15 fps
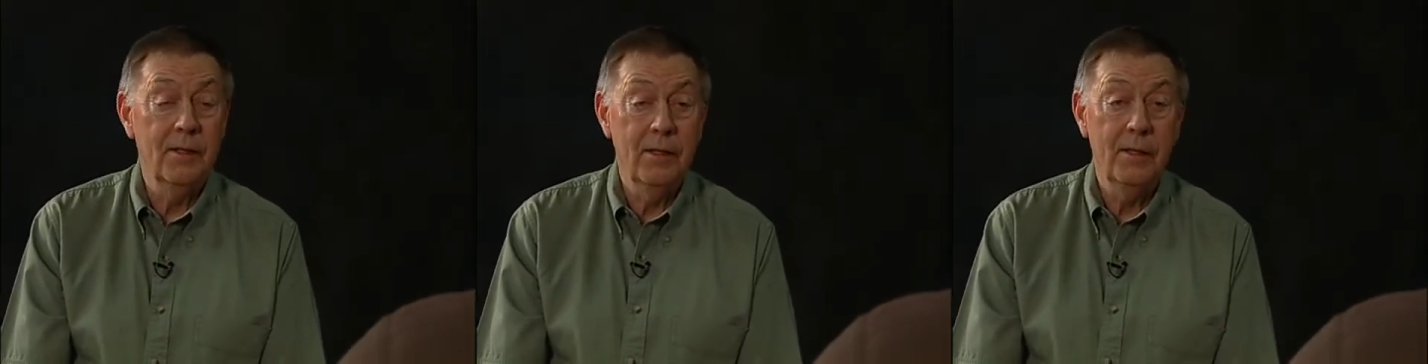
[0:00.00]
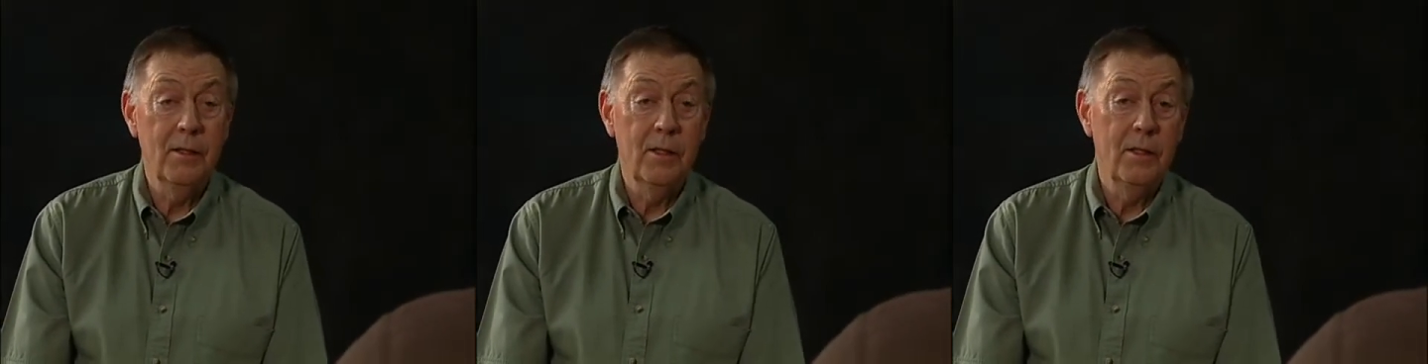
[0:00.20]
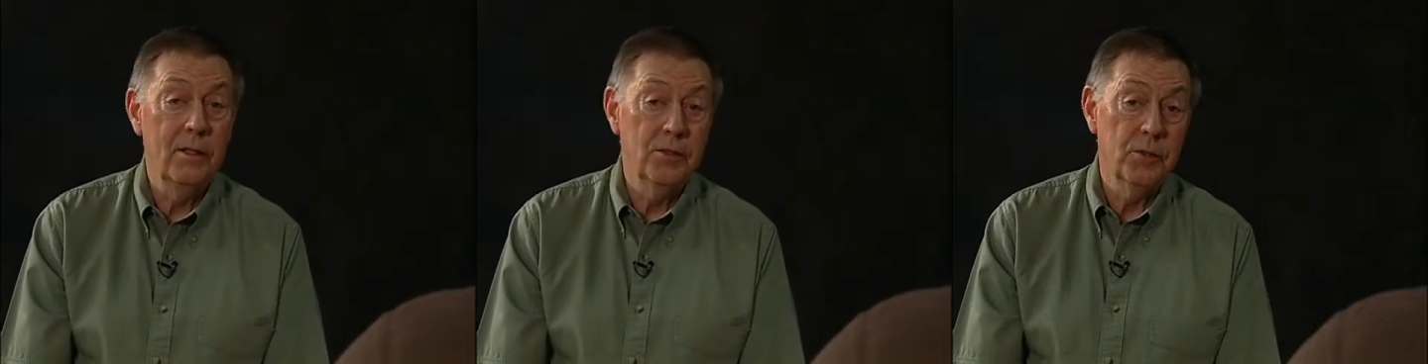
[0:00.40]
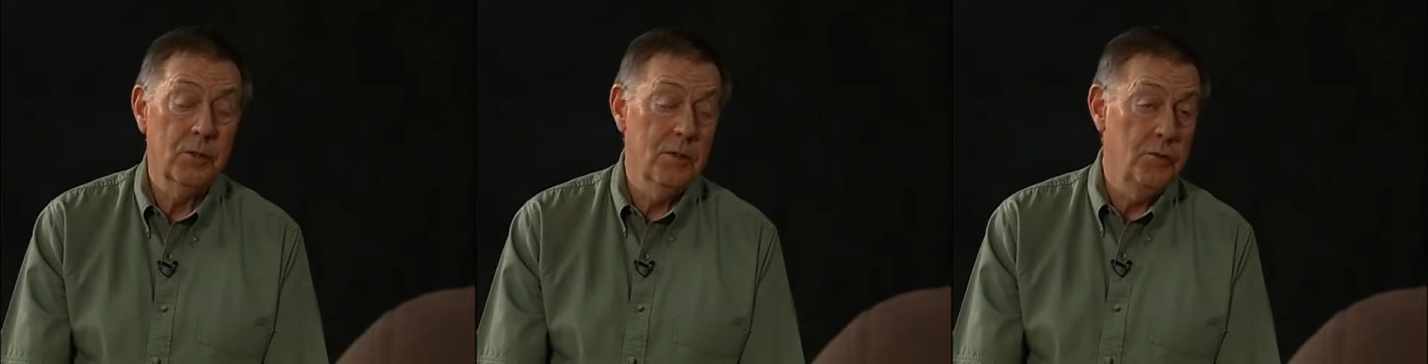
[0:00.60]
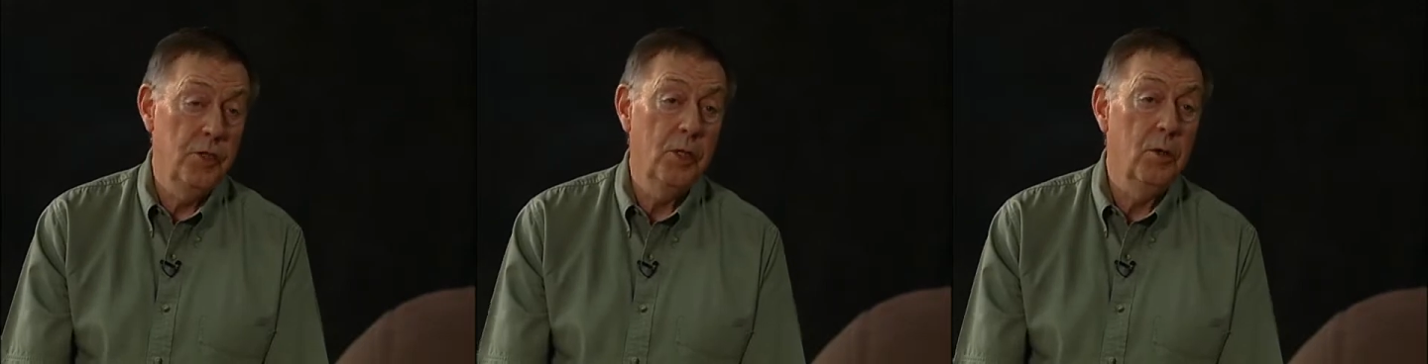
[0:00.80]
the, the sort
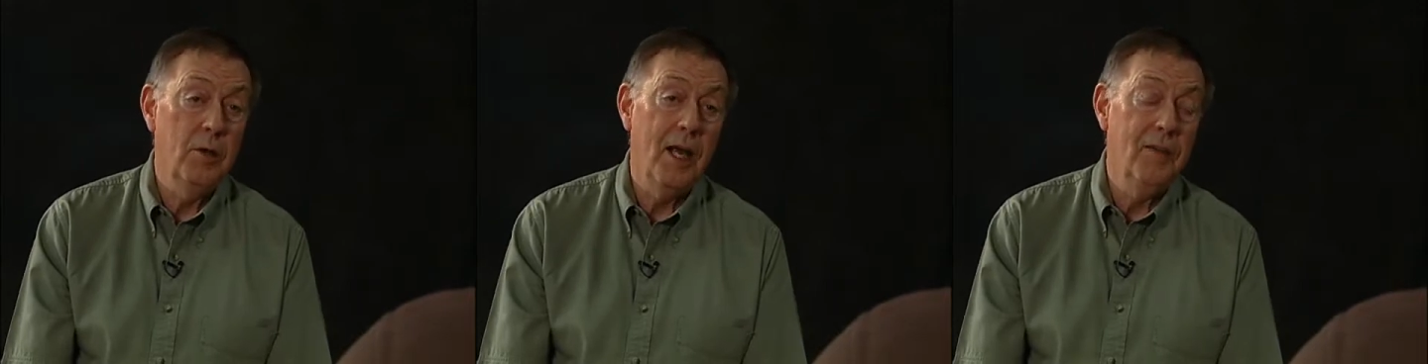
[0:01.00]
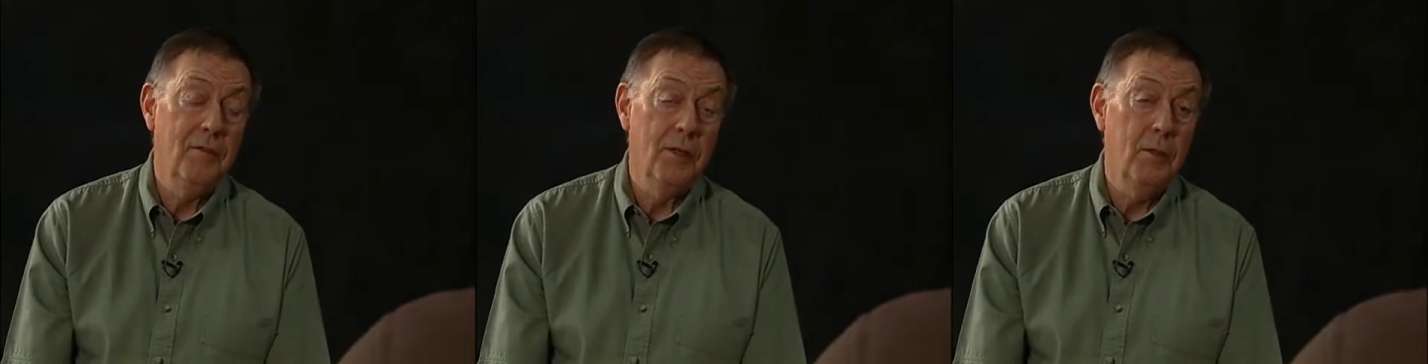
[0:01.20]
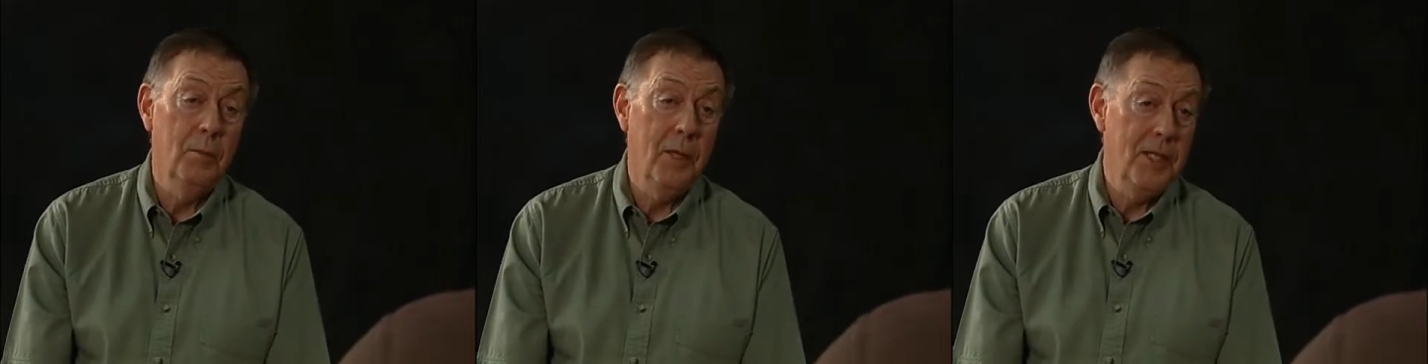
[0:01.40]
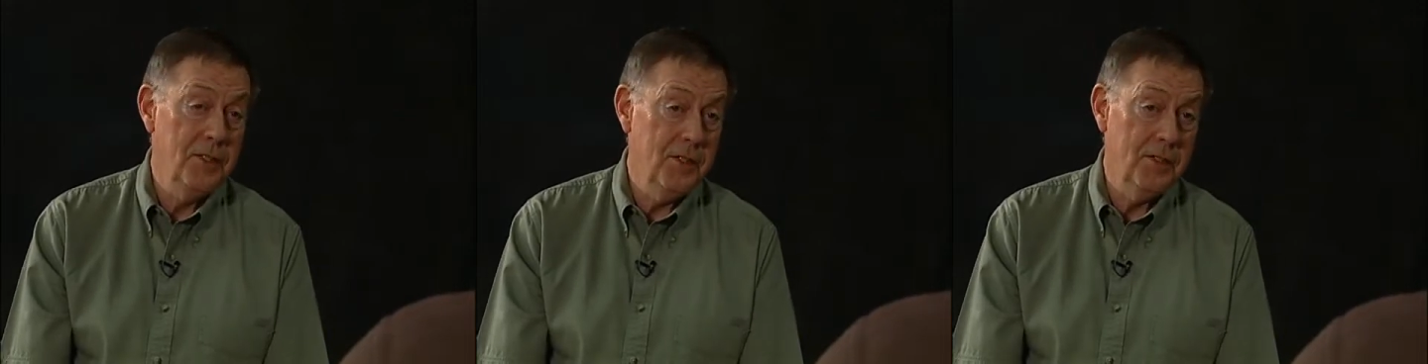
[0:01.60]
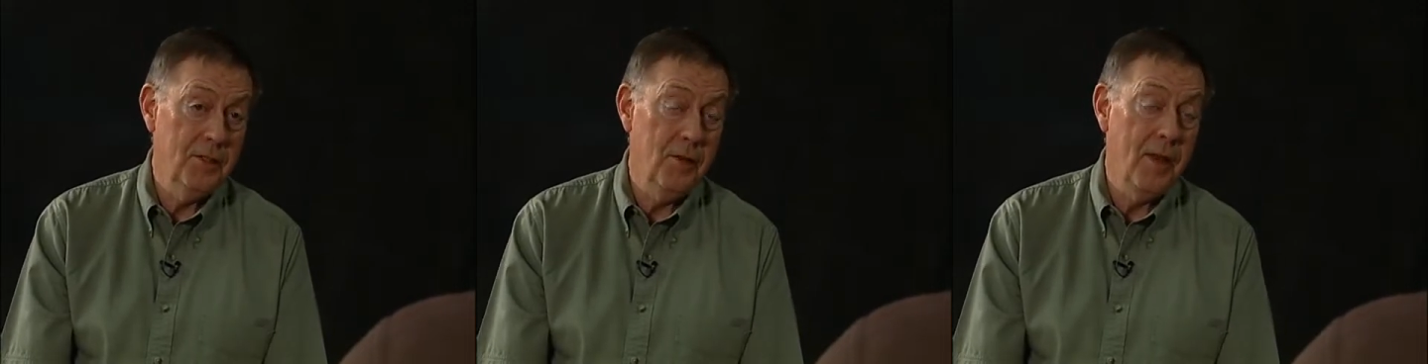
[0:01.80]
of geographical
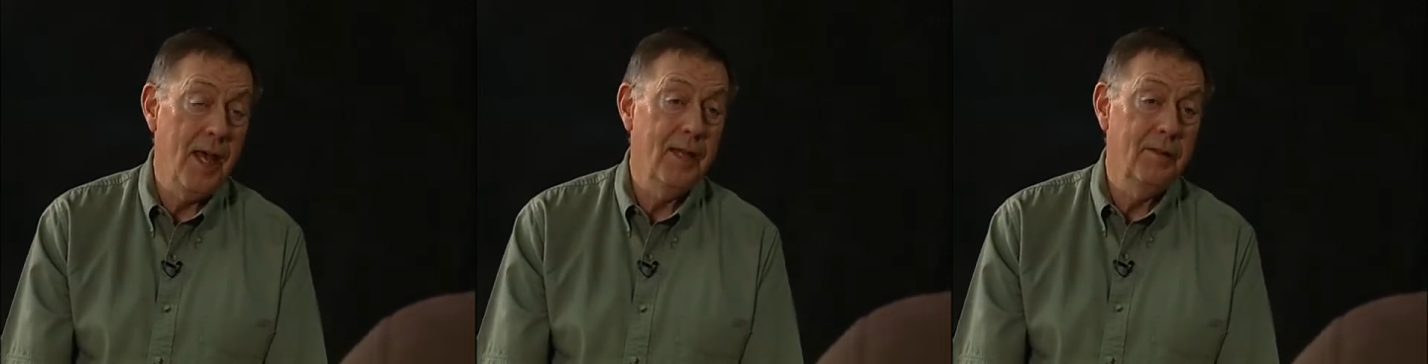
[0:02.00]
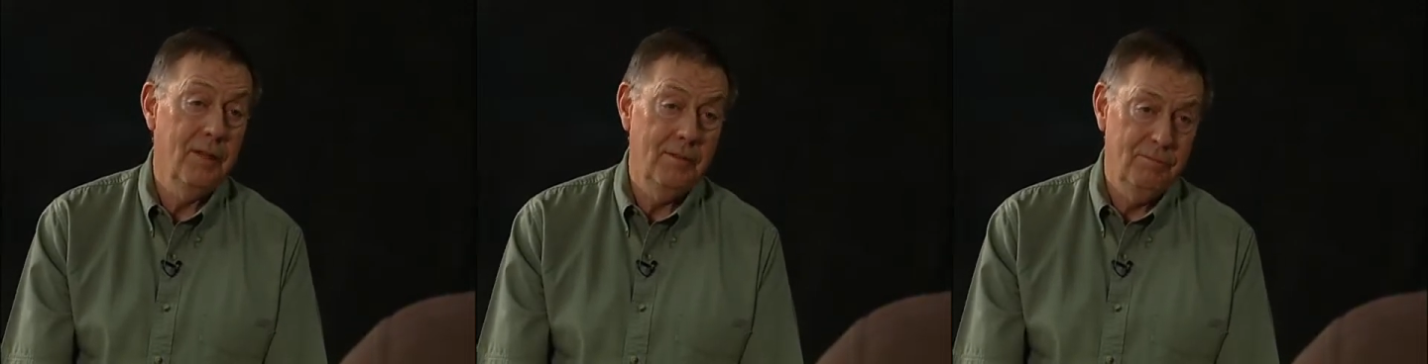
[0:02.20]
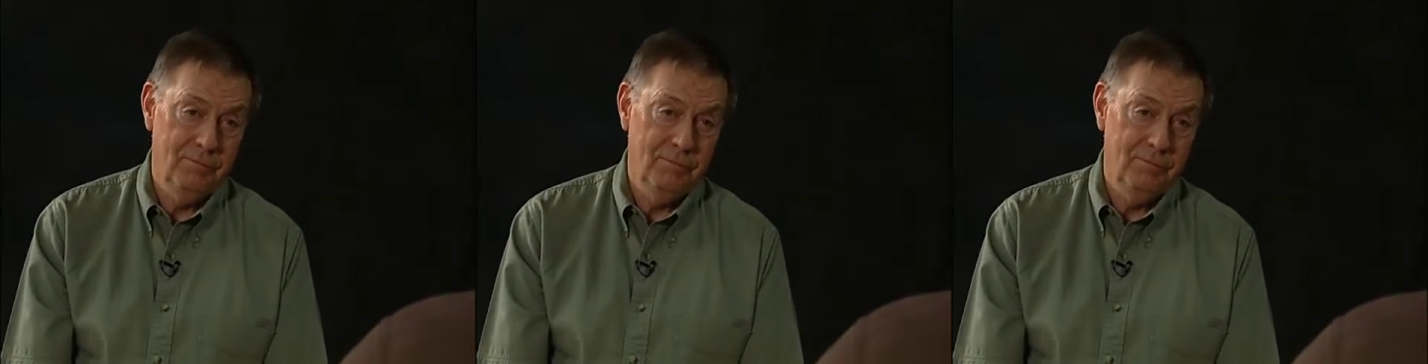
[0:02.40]
basis to that